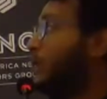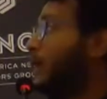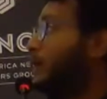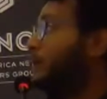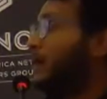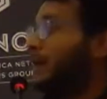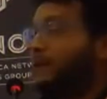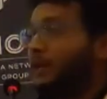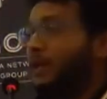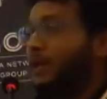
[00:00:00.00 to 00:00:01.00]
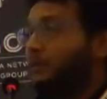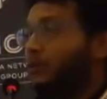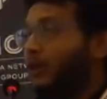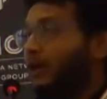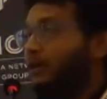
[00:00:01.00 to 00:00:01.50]
and
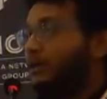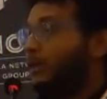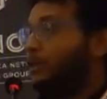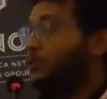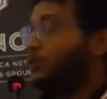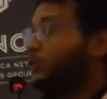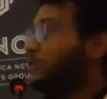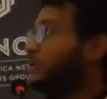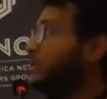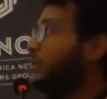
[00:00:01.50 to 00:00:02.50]
provide users